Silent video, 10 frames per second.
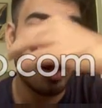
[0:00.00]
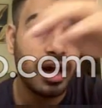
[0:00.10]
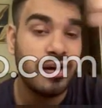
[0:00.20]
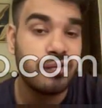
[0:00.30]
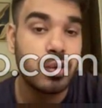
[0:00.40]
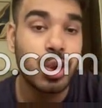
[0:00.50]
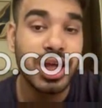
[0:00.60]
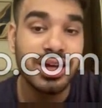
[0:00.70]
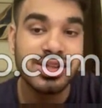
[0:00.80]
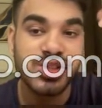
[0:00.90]
have to
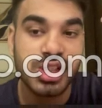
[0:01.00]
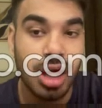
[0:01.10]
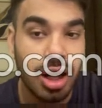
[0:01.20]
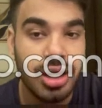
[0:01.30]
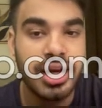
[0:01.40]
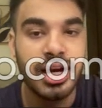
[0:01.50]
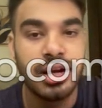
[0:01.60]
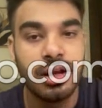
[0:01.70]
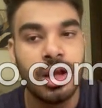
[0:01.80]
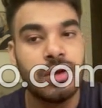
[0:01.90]
take a start
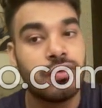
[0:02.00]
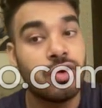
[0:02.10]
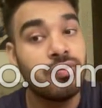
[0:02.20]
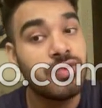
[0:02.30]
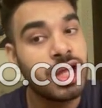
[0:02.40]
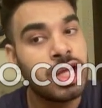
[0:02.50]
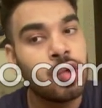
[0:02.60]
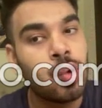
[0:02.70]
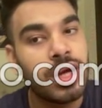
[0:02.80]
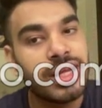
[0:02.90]
date from where
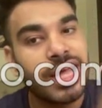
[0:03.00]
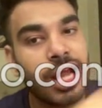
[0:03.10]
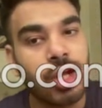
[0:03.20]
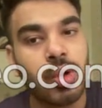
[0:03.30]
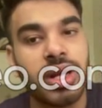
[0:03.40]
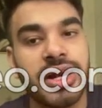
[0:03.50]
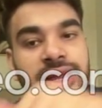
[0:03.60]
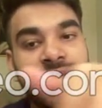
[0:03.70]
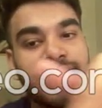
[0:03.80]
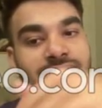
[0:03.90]
you are
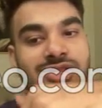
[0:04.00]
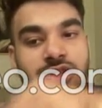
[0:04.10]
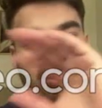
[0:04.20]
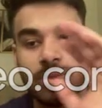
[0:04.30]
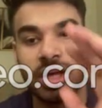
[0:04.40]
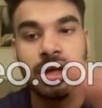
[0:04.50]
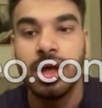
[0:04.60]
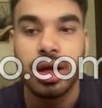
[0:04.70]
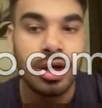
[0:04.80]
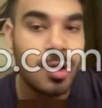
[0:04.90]
calculating and assuming.
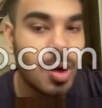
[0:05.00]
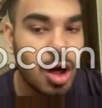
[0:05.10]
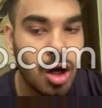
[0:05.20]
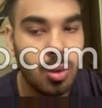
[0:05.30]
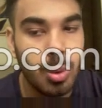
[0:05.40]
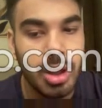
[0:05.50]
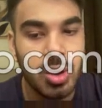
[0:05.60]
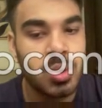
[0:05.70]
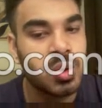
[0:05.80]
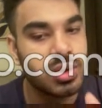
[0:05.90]
Now, how would
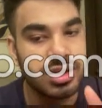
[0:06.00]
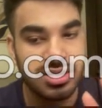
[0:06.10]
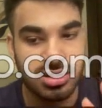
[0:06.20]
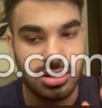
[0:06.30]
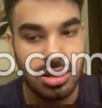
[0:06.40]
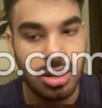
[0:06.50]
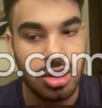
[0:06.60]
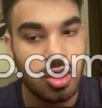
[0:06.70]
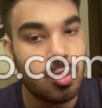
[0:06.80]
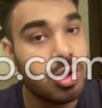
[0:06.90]
you know this?
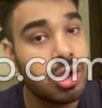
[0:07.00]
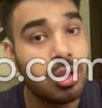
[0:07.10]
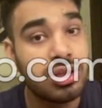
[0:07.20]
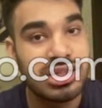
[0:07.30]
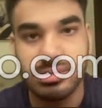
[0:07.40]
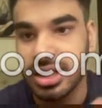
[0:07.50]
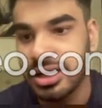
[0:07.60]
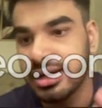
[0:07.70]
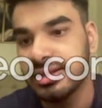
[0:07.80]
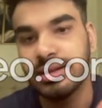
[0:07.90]
You would know this by
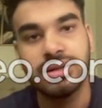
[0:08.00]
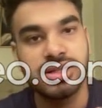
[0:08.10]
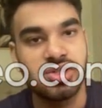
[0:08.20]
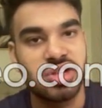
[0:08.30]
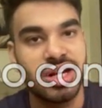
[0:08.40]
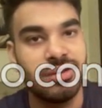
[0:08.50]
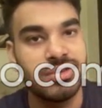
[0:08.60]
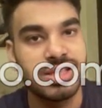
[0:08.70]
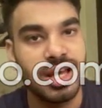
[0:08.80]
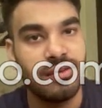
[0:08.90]
reading the constraint,
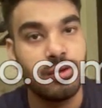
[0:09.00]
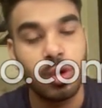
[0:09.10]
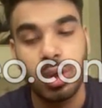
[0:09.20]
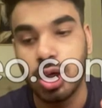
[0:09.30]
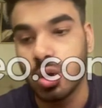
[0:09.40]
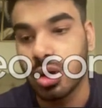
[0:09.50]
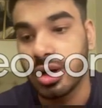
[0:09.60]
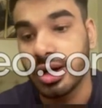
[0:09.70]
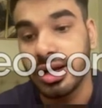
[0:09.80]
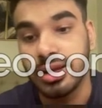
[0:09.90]
which I have told you
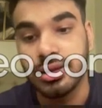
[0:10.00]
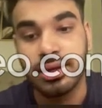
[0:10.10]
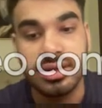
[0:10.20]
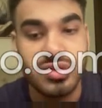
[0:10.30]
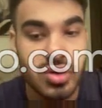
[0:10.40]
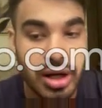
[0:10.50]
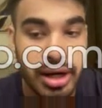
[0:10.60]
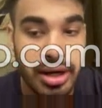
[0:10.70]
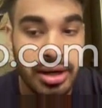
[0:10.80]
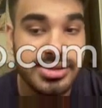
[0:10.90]
already. The
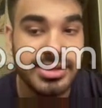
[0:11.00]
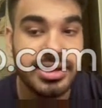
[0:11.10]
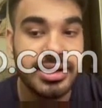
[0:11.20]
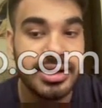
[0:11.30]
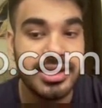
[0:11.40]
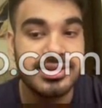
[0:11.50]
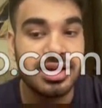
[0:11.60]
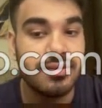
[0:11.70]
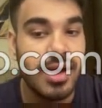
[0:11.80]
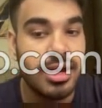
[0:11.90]
constraint is that the dates
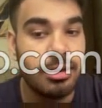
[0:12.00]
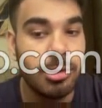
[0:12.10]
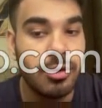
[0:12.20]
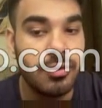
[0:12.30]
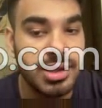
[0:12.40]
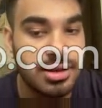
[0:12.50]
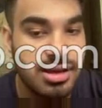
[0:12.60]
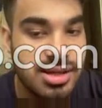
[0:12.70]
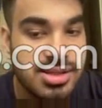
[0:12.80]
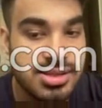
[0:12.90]
are valid between the
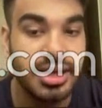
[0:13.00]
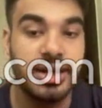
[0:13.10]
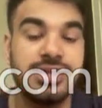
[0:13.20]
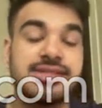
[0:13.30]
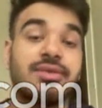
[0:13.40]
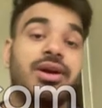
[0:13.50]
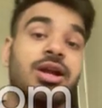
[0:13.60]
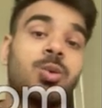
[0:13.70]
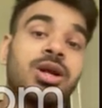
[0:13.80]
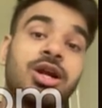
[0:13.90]
years
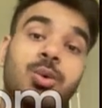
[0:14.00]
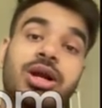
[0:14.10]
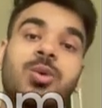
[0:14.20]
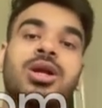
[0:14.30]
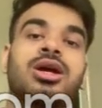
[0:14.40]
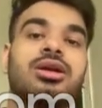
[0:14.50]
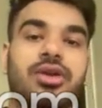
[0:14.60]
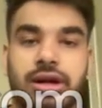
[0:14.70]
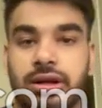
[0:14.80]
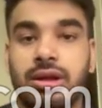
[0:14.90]
1971 and
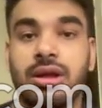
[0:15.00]
2100.